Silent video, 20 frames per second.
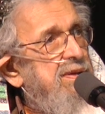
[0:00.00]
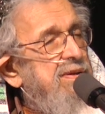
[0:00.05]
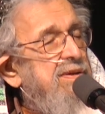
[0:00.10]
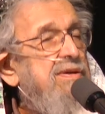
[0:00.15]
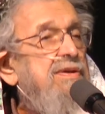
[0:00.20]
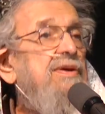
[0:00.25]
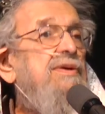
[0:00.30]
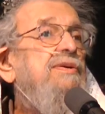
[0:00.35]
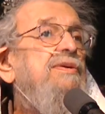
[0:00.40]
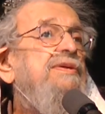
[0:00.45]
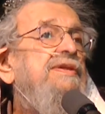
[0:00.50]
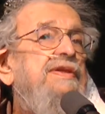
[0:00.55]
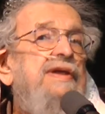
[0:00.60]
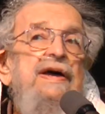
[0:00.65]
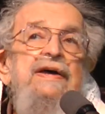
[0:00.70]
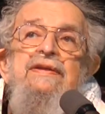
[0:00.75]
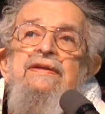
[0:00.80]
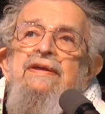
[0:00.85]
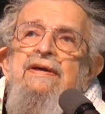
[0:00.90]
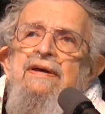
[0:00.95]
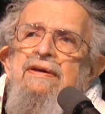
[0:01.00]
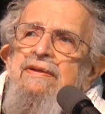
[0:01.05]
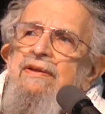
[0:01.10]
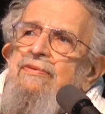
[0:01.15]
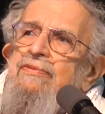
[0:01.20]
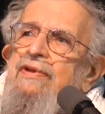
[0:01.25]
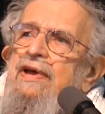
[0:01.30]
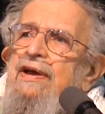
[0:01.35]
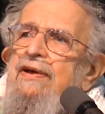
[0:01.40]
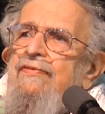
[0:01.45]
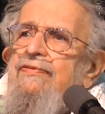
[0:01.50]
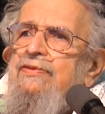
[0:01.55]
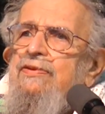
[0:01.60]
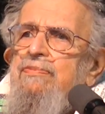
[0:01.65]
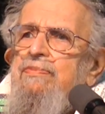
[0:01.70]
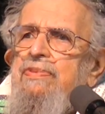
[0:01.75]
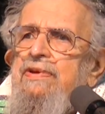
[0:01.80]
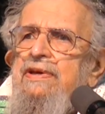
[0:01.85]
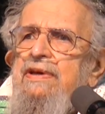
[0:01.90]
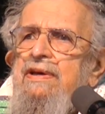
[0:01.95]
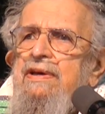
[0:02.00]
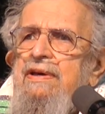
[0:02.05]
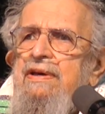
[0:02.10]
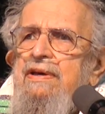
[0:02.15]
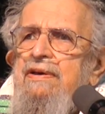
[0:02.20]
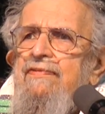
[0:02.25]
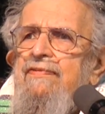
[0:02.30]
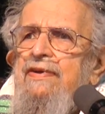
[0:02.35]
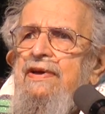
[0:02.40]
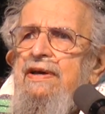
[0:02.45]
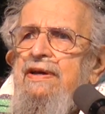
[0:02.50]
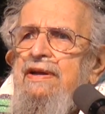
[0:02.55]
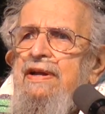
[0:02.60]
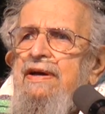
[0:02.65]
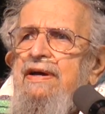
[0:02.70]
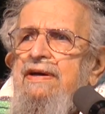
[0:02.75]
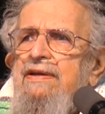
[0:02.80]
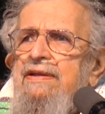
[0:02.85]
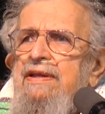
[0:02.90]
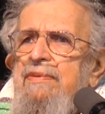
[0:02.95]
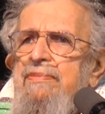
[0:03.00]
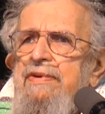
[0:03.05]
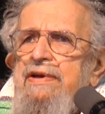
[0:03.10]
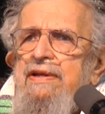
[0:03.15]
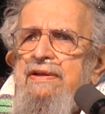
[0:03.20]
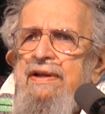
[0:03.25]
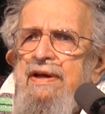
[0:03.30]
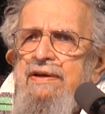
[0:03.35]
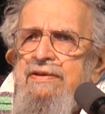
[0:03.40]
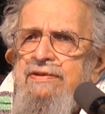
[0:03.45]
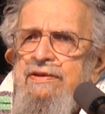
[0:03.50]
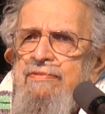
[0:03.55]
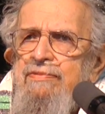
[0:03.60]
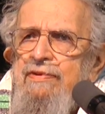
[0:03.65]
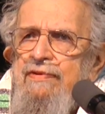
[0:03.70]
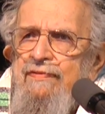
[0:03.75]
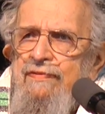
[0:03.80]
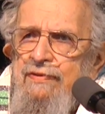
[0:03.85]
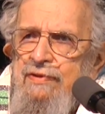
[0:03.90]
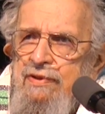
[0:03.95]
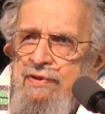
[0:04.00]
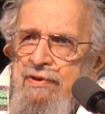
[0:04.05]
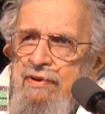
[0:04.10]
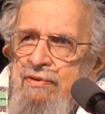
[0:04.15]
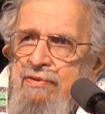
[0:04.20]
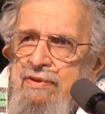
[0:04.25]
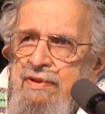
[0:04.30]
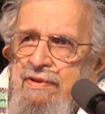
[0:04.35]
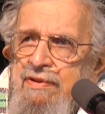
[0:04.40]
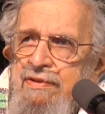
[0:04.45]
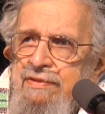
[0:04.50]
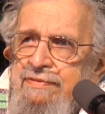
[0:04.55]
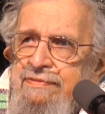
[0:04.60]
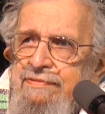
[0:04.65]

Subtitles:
You know, at 90 I don't have to be giving an academic lecture with footnotes.